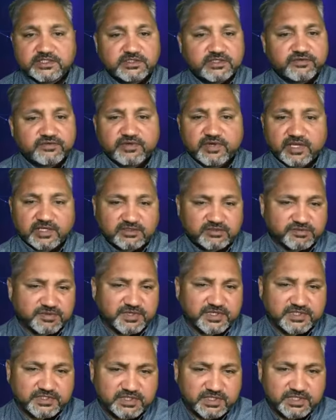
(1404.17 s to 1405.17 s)
different kinds of
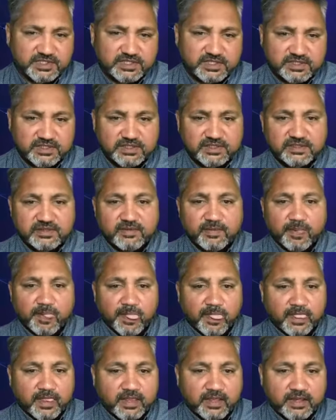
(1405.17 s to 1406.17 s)
prayers are
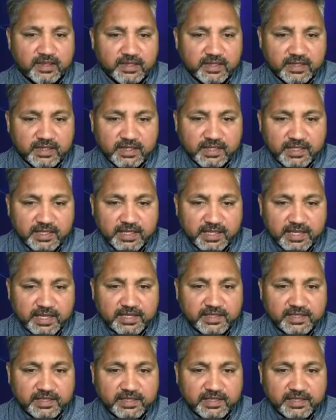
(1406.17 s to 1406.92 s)
there.